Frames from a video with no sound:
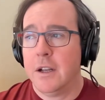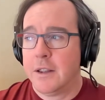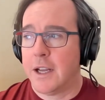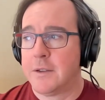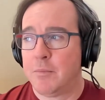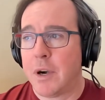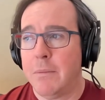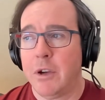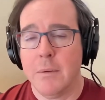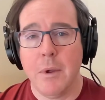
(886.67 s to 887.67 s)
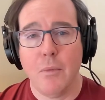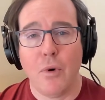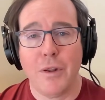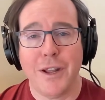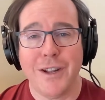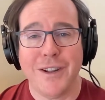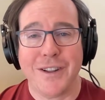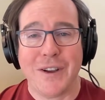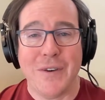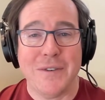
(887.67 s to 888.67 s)
That's probably going to be more than
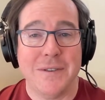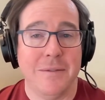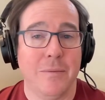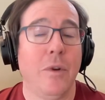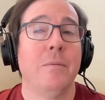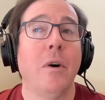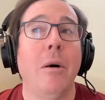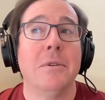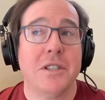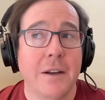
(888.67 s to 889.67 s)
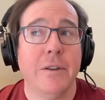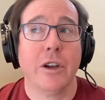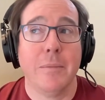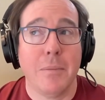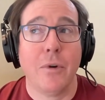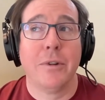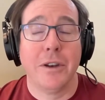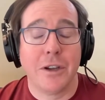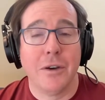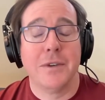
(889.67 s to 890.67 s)
the code. Well, almost definitely going to be more
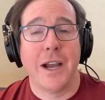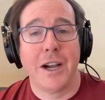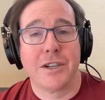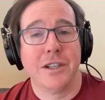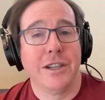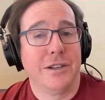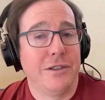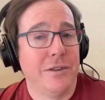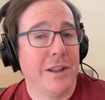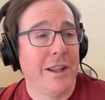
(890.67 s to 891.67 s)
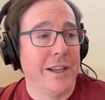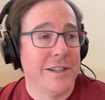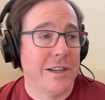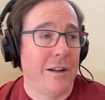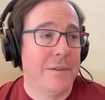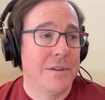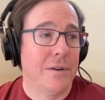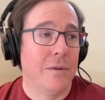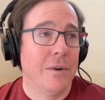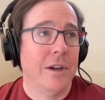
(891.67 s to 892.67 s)
than the code to actually do the thing itself. So